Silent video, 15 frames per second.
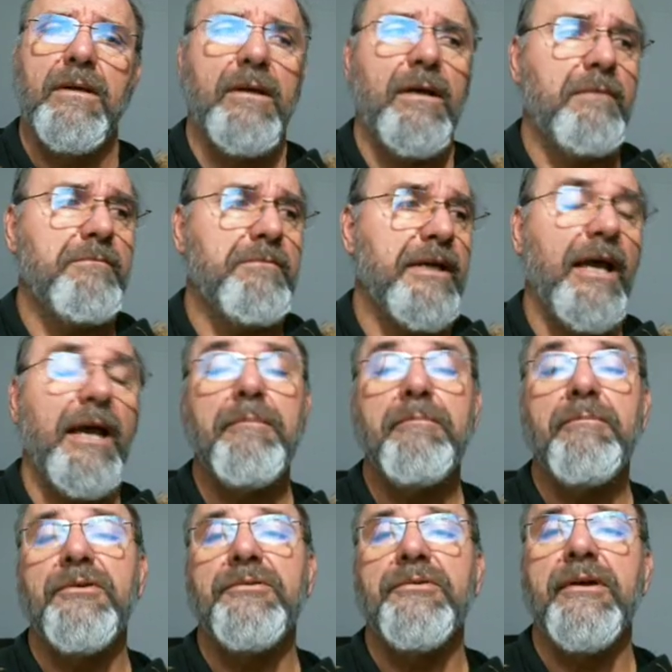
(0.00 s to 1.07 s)
and began
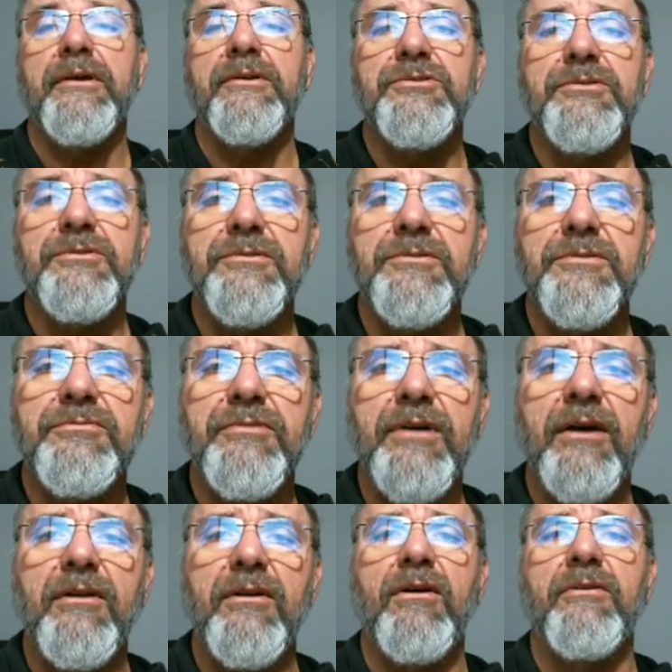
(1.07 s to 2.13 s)
murdering Jews
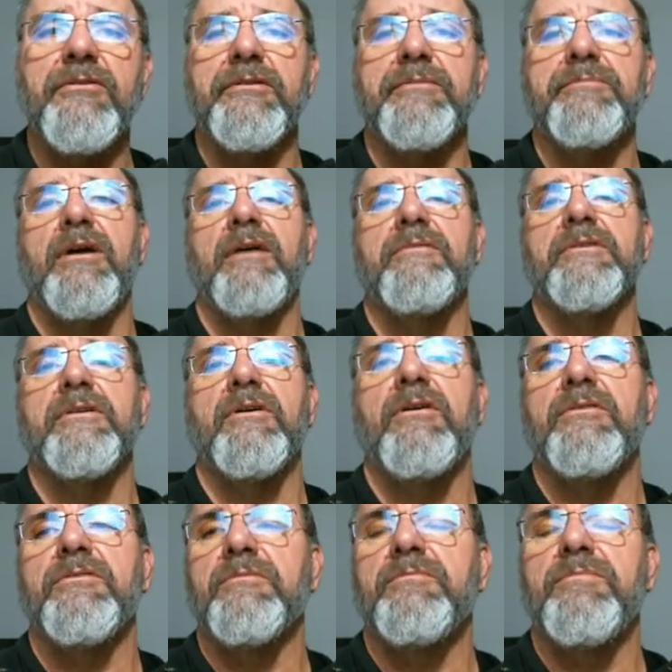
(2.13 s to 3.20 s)
throughout all their
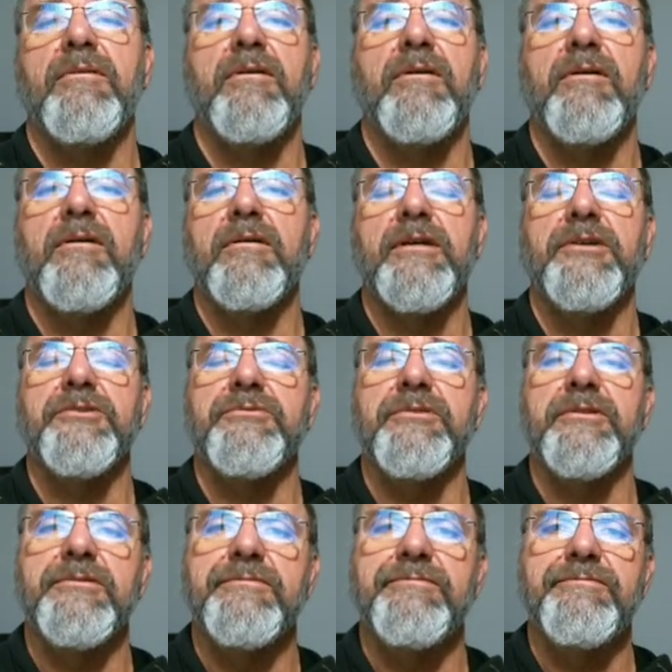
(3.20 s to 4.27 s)

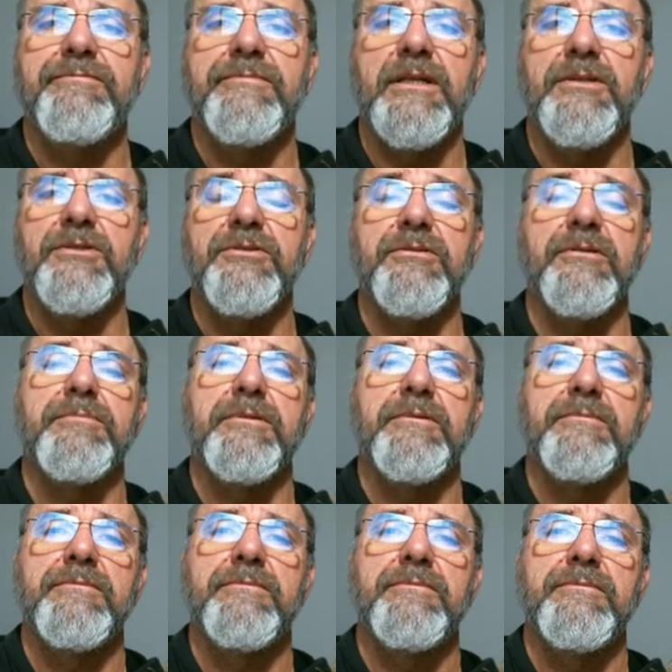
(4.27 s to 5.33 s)
countries in Europe,
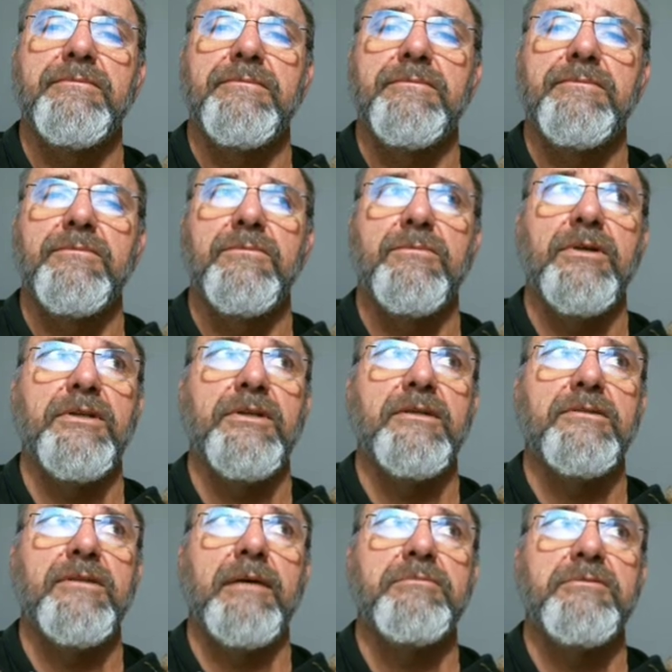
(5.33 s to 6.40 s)
with the
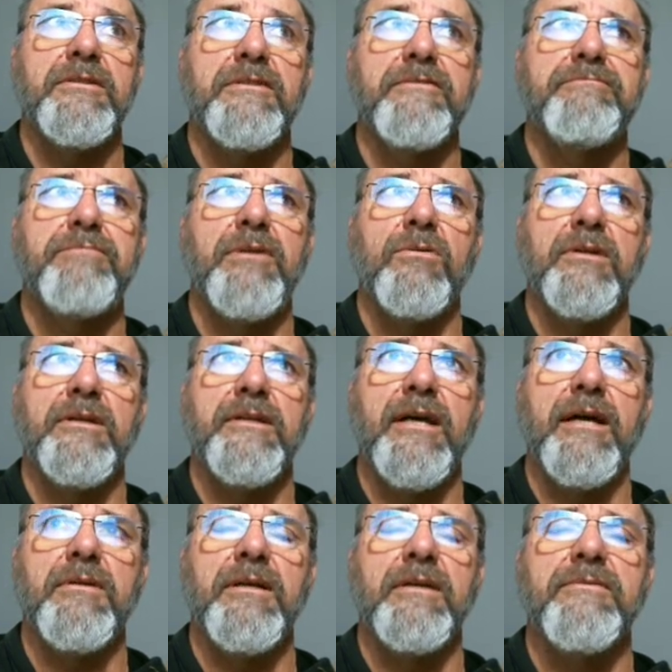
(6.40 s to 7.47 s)
exception of Poland, I
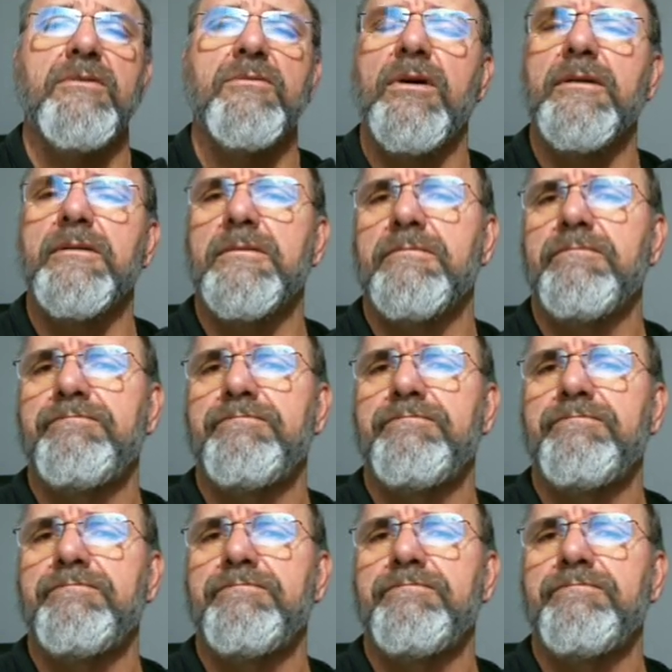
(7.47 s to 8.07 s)
believe it was.